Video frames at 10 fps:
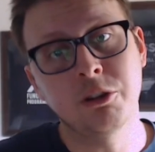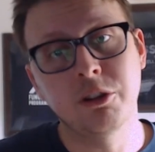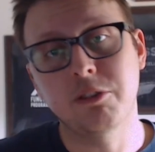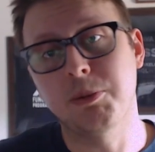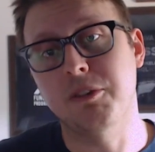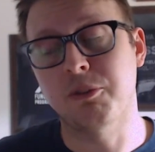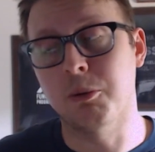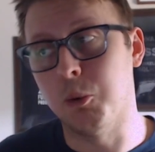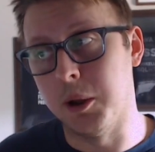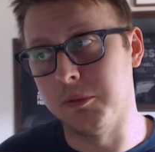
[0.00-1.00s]
speak from
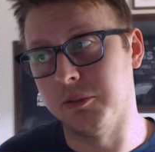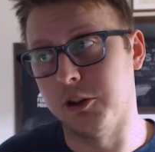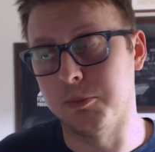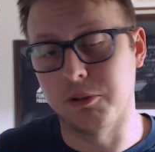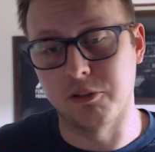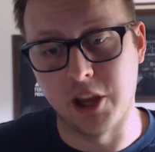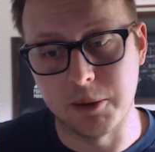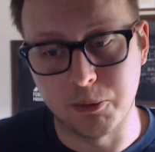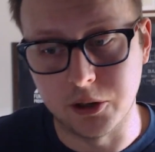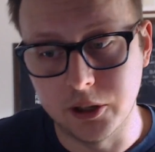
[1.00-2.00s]
a web developer
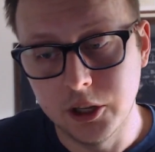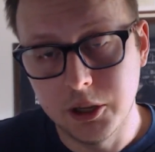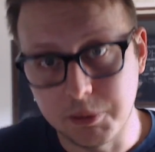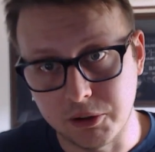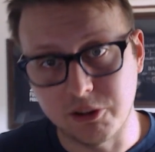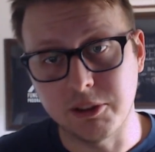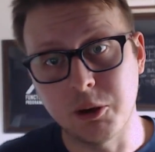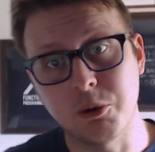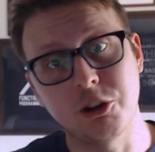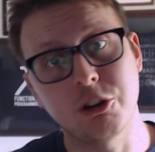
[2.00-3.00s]
standpoint, but something
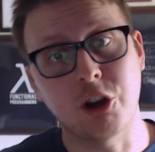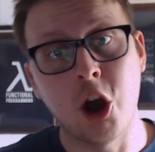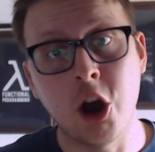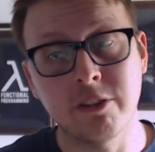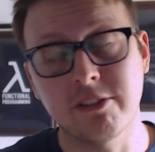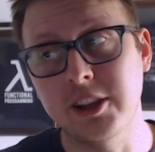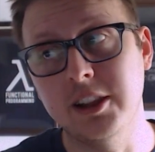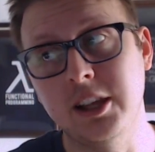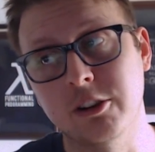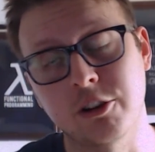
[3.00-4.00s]
where you're
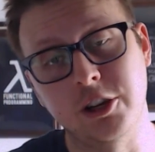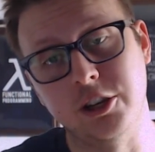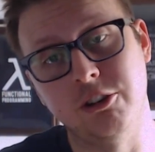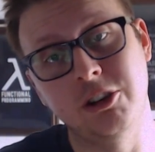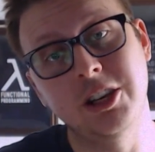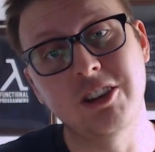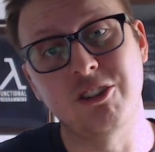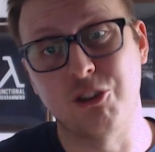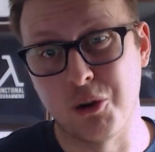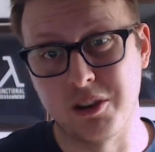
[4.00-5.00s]
constantly learning. You need to
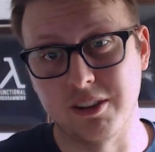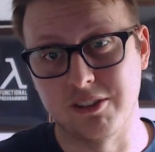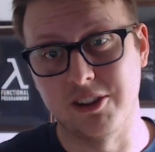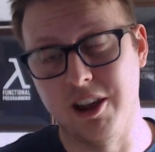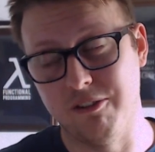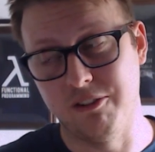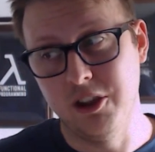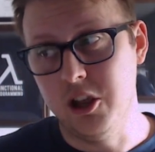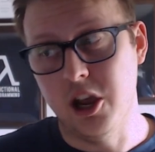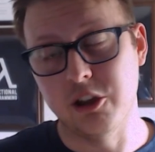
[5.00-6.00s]
enjoy this stuff.
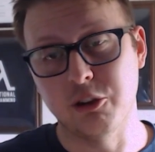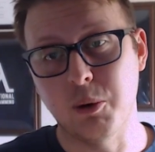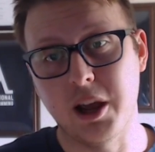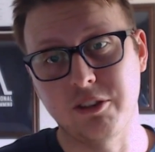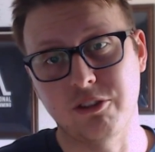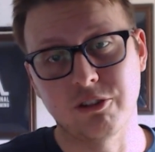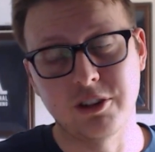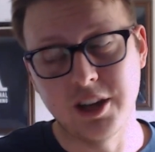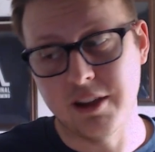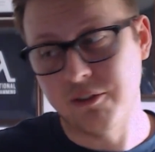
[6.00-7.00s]
Otherwise, you're
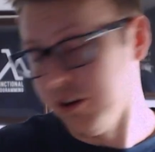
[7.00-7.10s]
never.